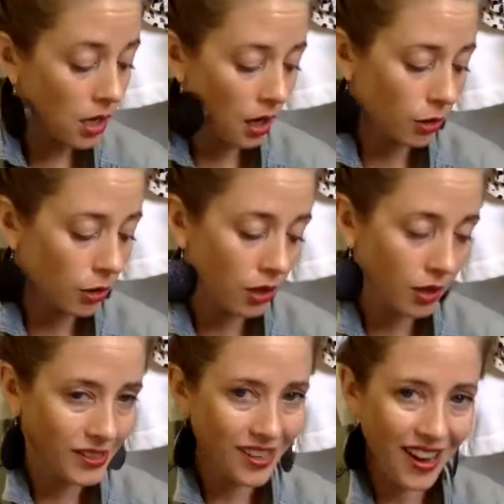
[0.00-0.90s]
or
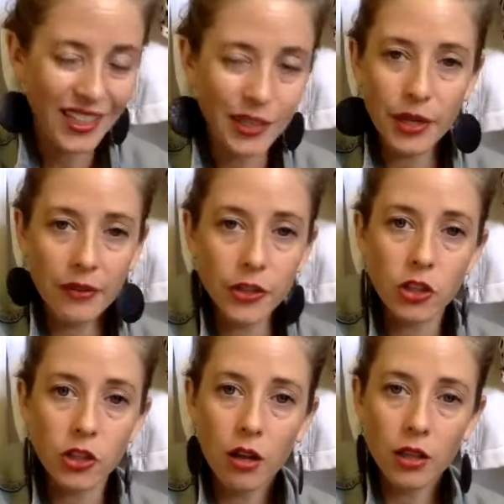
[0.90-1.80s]
closet audit, whatever you're
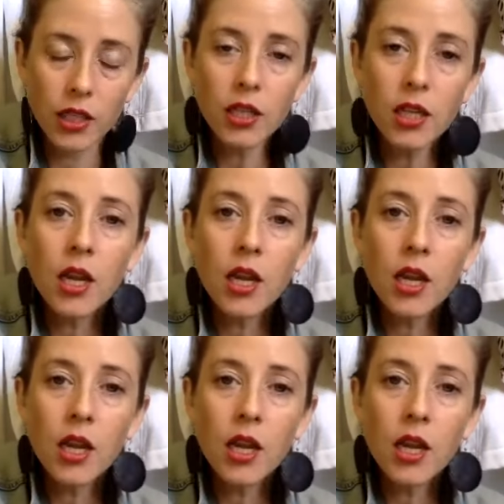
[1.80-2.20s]
calling it,